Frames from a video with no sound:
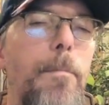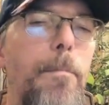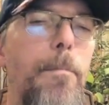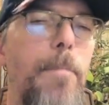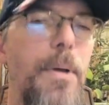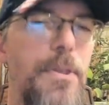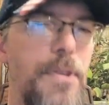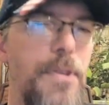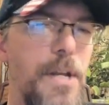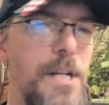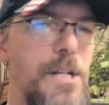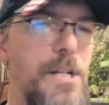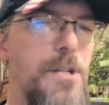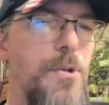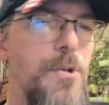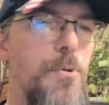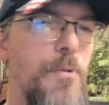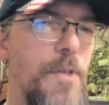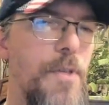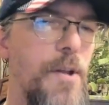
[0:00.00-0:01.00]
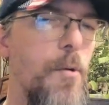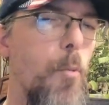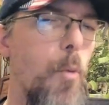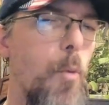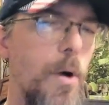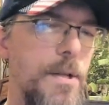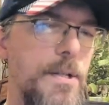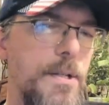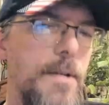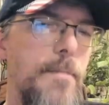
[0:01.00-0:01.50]
But they knew that it
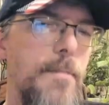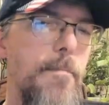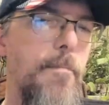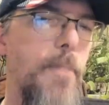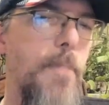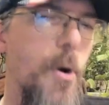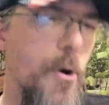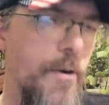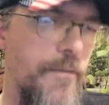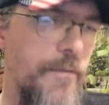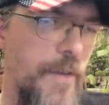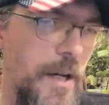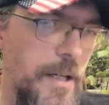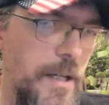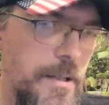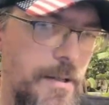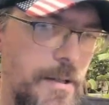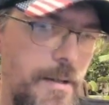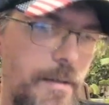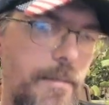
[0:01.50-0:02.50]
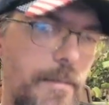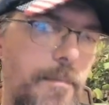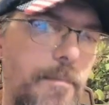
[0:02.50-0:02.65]
wasn't perfect.